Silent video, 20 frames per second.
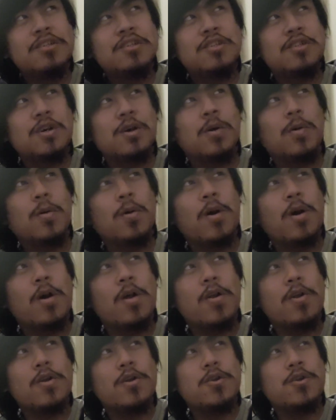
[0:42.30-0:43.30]
So,
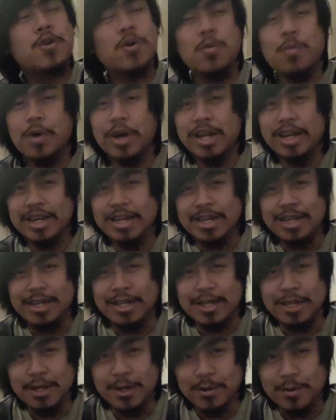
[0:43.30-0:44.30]
to what
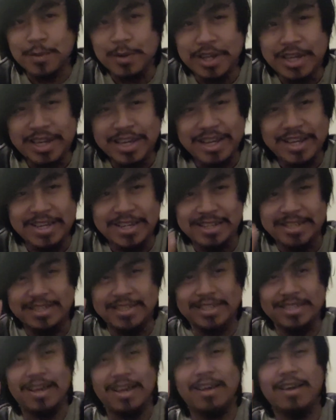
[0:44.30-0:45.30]
degree
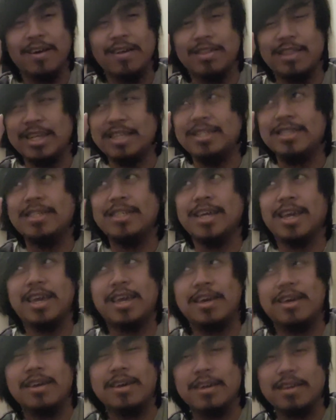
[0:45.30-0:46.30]
is, let's
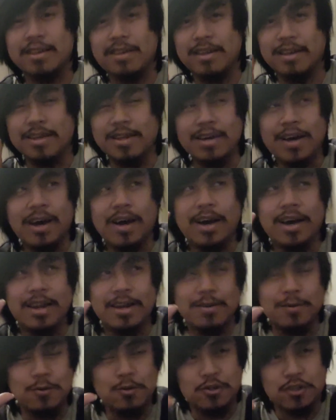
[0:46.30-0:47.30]
say,
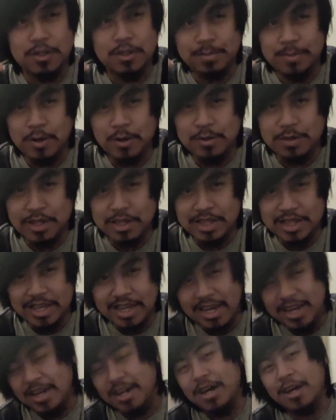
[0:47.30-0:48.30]
God, who's
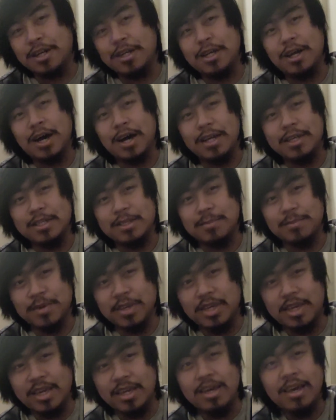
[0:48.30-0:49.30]
supposedly an uncaused
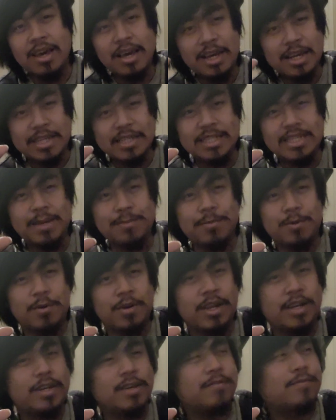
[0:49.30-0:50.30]
being,
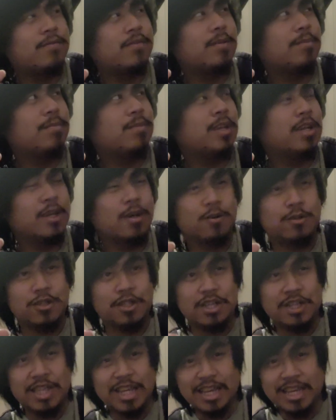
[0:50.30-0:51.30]
separated from the
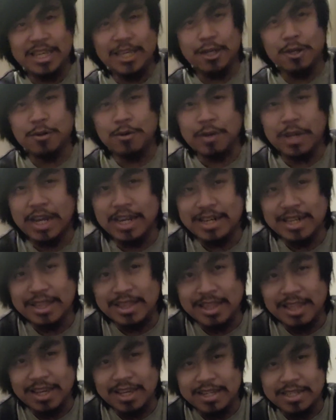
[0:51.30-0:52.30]
notion that he
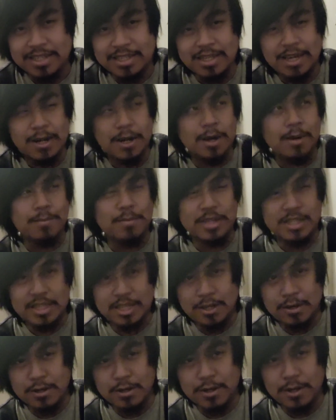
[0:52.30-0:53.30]
created things that are
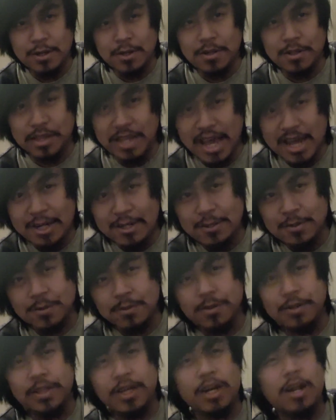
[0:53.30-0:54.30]
material,
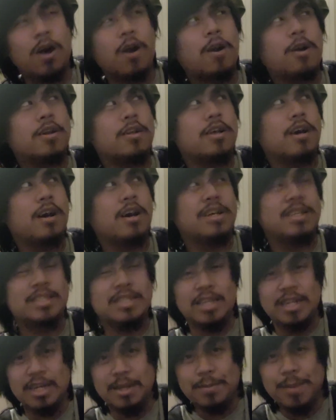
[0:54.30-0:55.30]
natural, that are
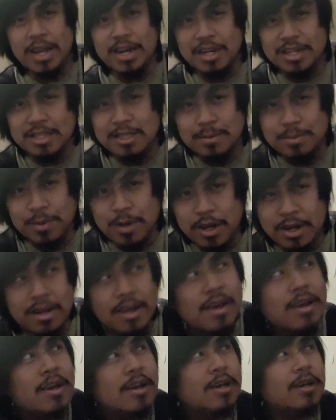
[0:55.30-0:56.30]
caused and dependent
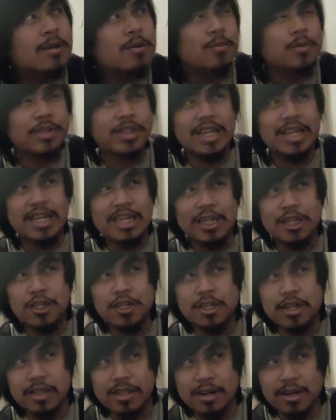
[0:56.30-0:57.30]
upon within
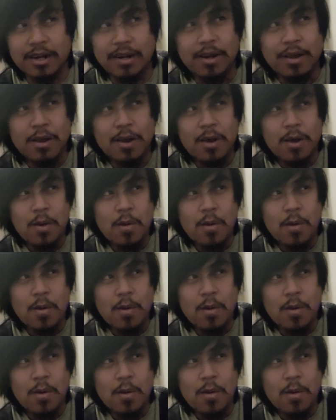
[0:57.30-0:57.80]
each other?